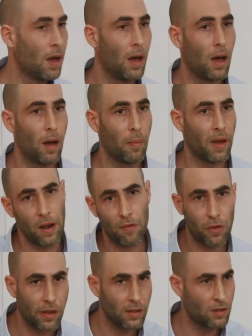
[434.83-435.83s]
and
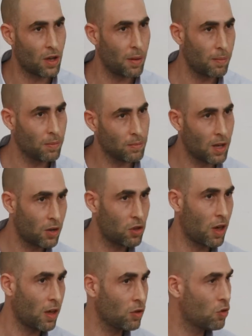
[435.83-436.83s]
everything is gonna
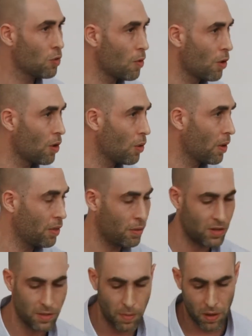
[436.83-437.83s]
change tomorrow, and there
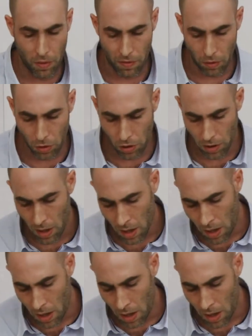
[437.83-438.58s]
is a big revolution.